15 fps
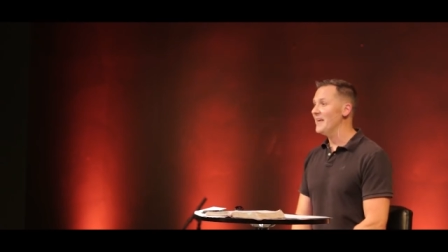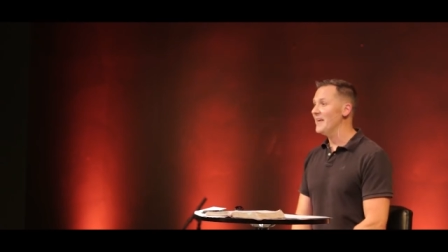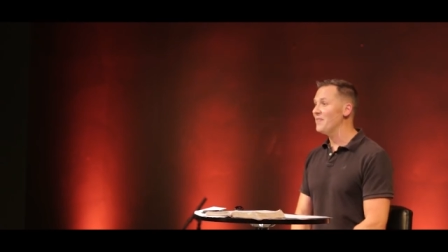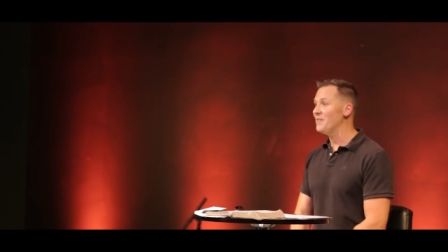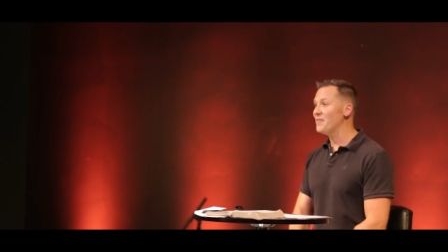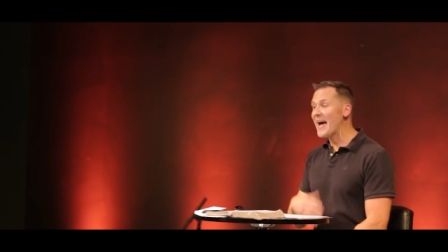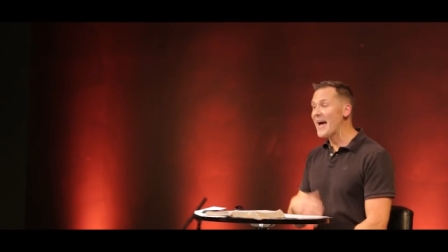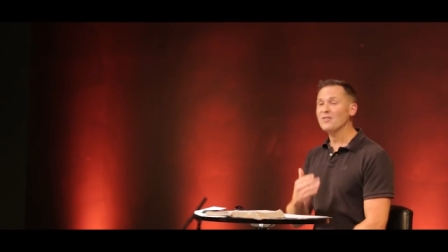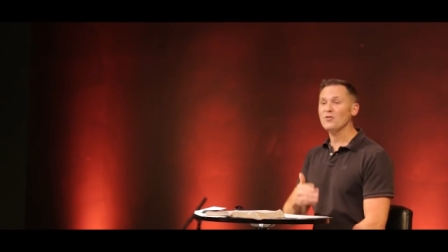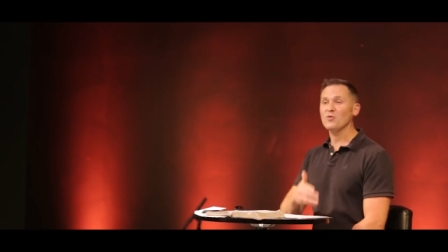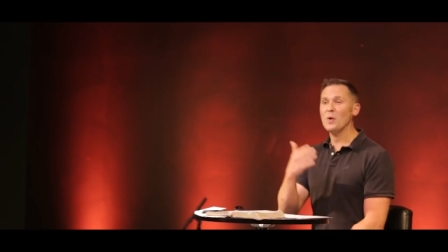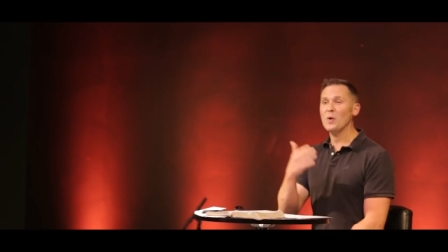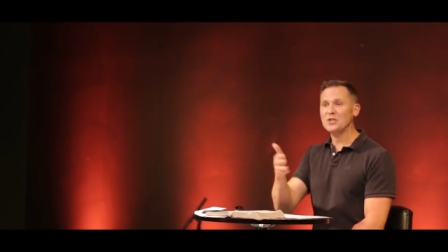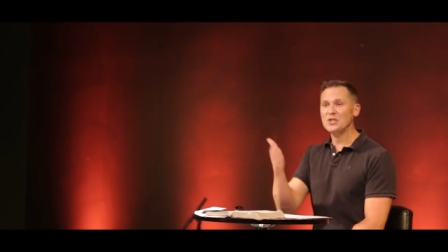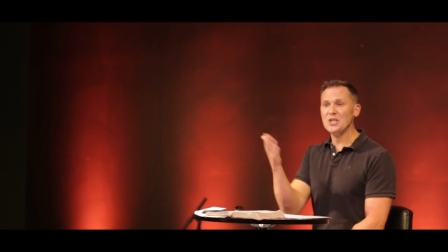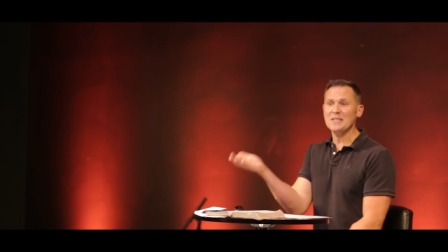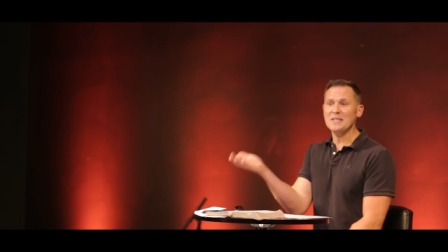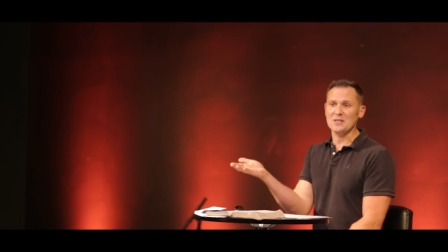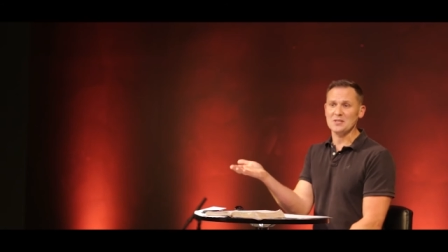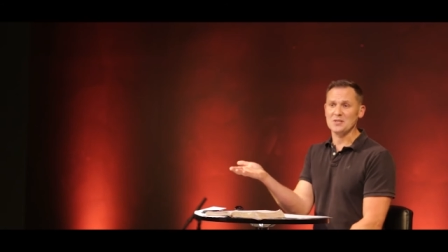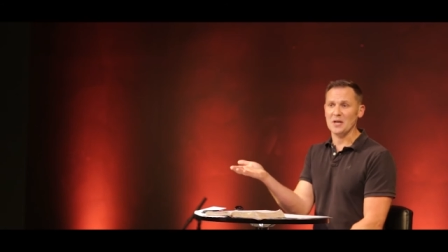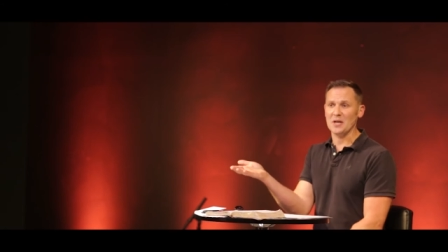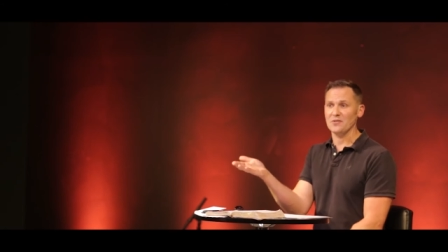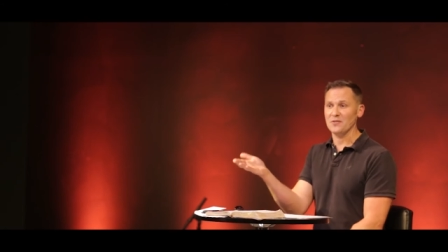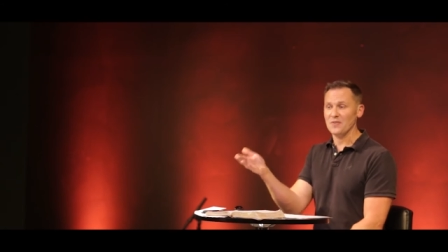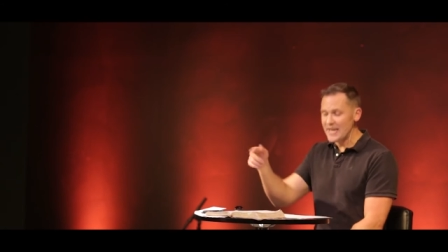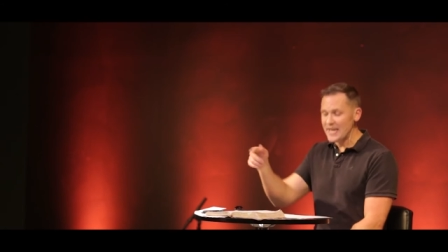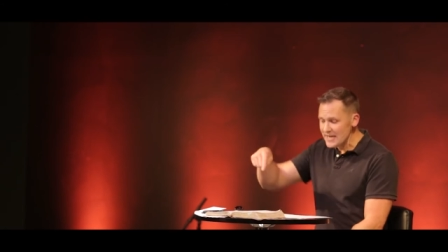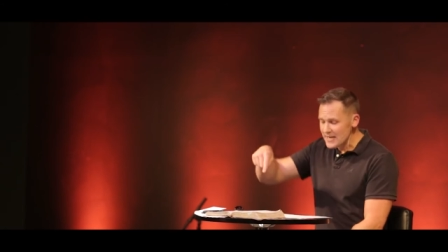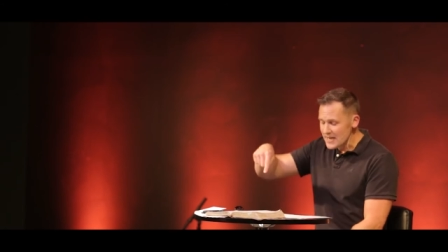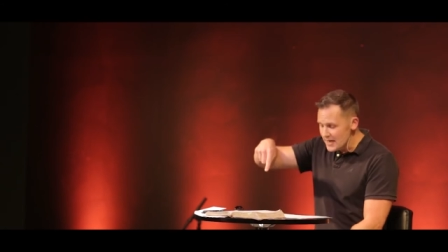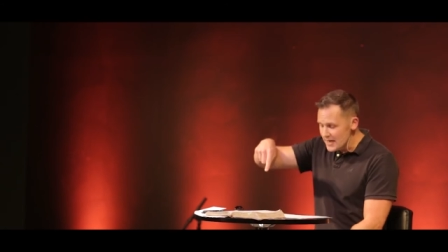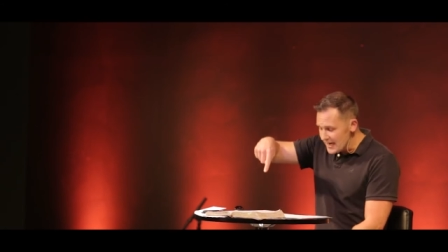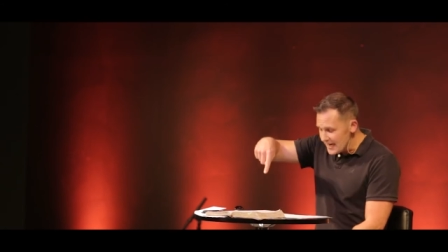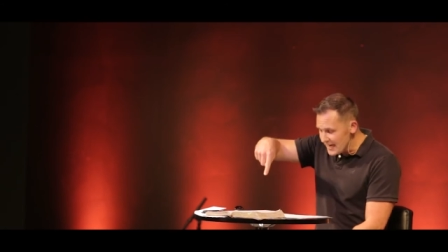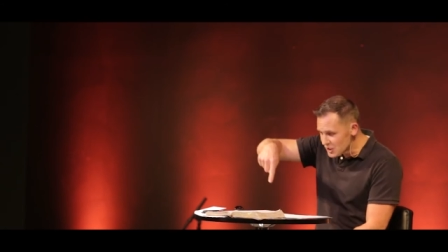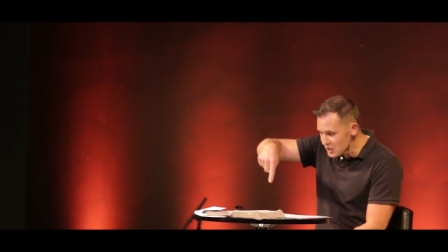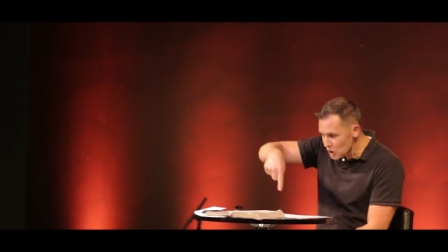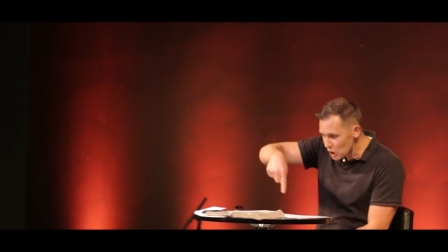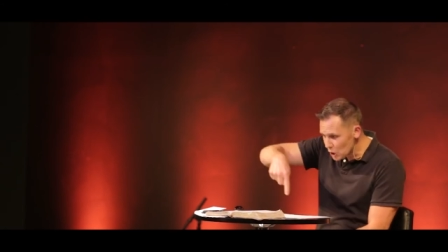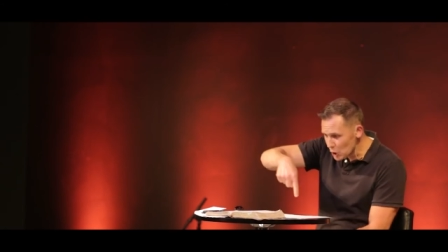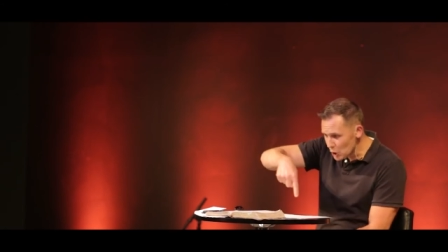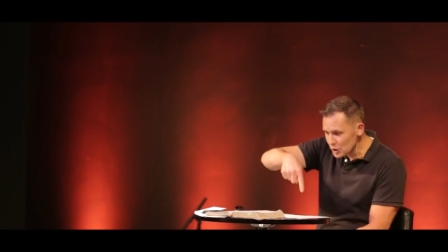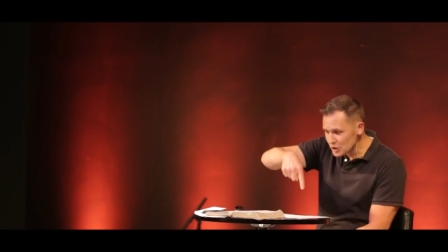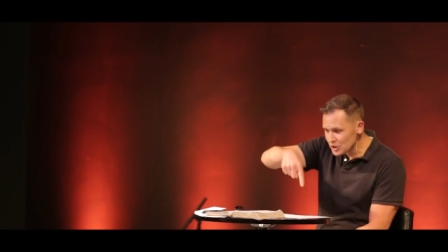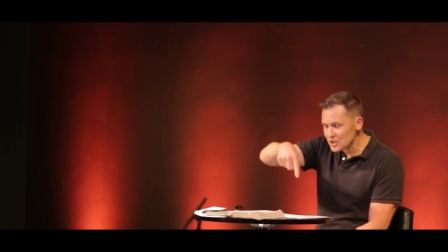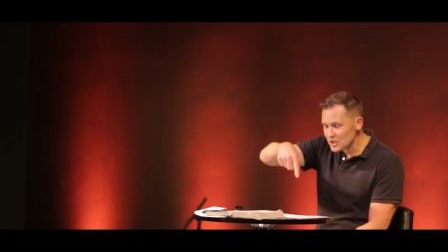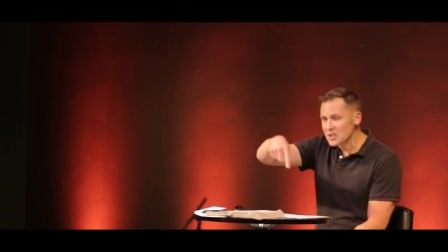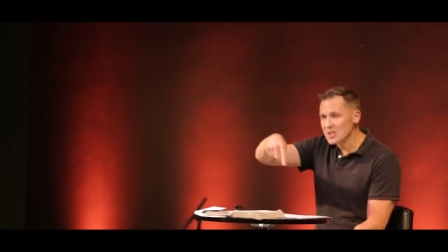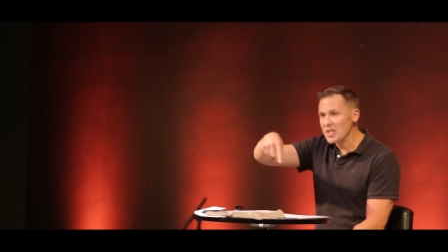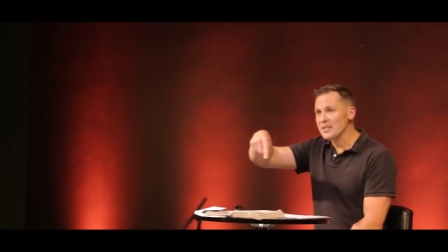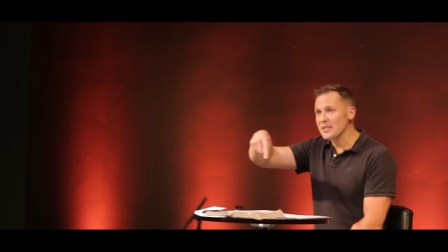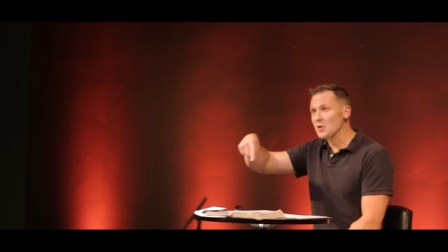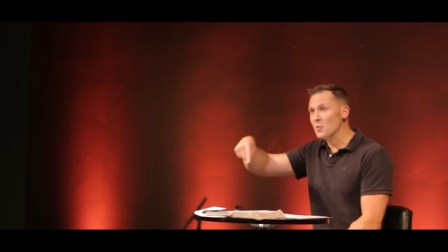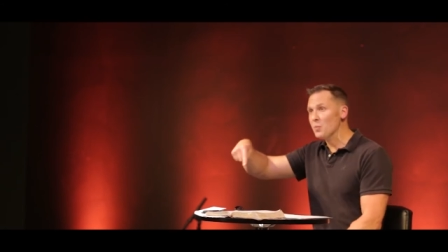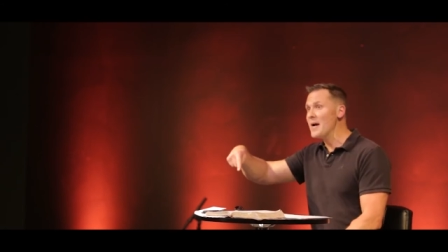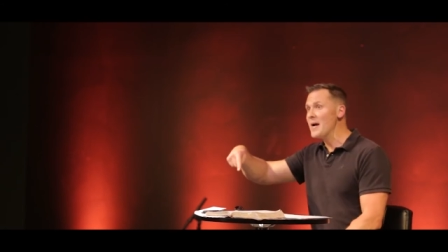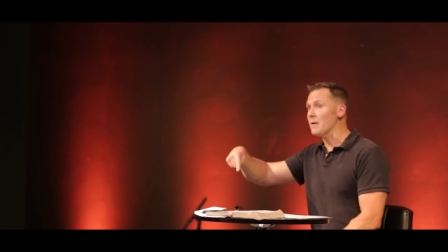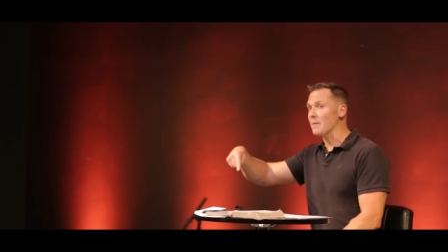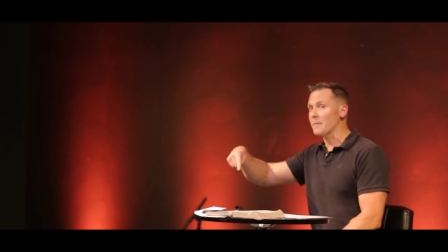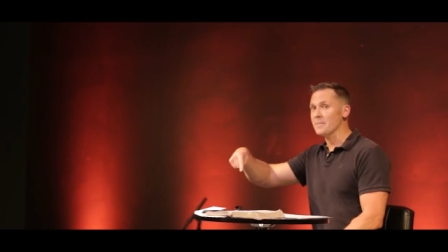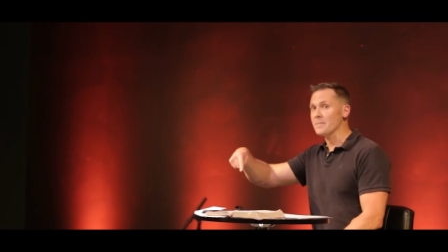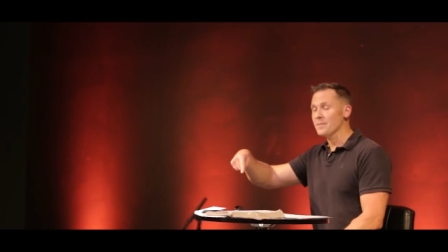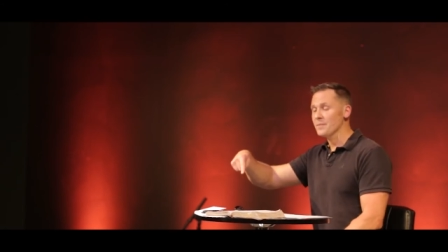And that's what Jesus does. He, he turns things around.